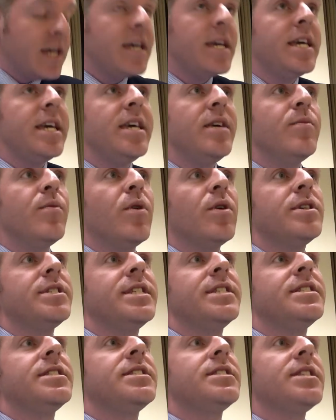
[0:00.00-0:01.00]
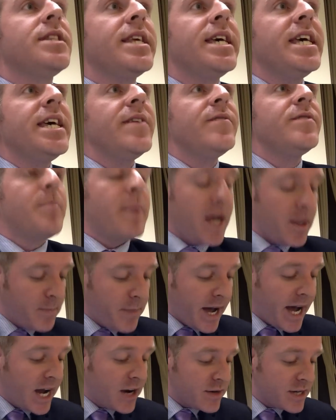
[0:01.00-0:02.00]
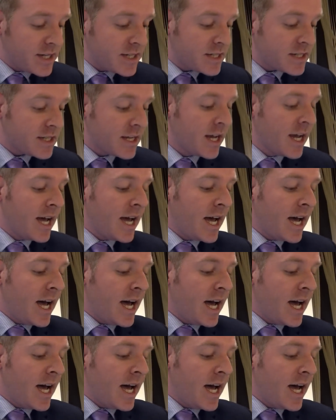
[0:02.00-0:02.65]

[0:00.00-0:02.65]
He was enslaved by pirates.